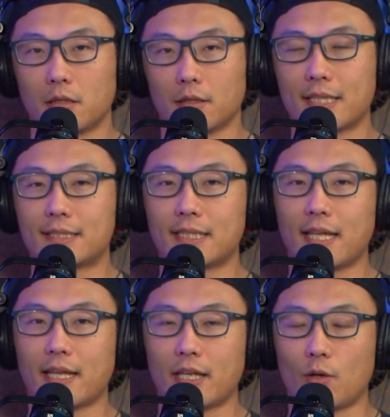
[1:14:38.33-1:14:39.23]
Let's
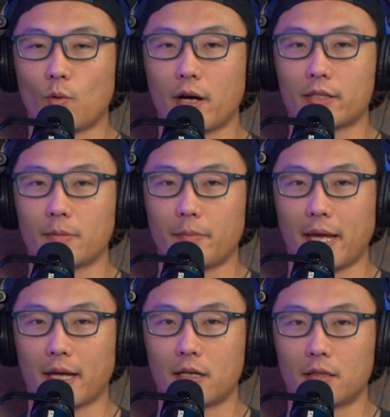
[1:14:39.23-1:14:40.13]
say that you wanted to
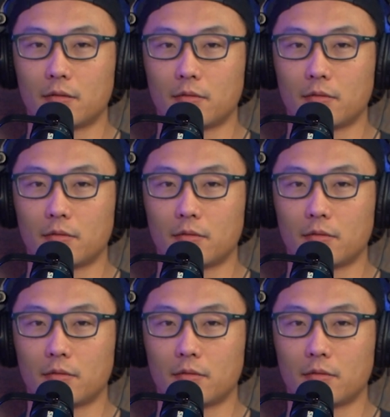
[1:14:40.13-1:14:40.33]
make